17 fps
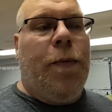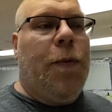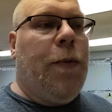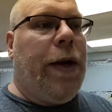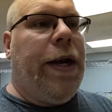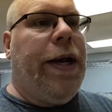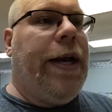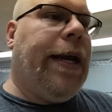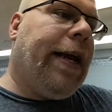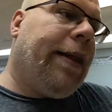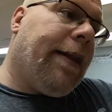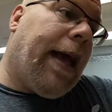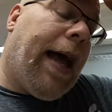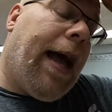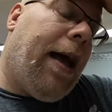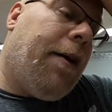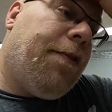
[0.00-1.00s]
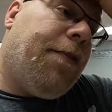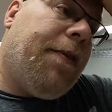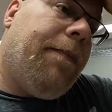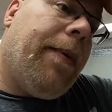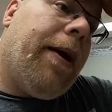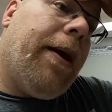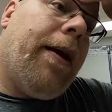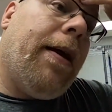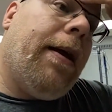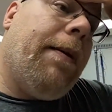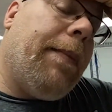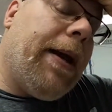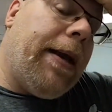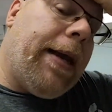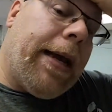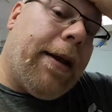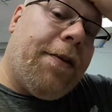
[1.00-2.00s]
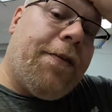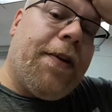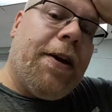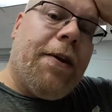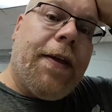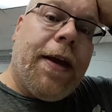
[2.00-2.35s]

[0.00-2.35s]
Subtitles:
running at the house in my data center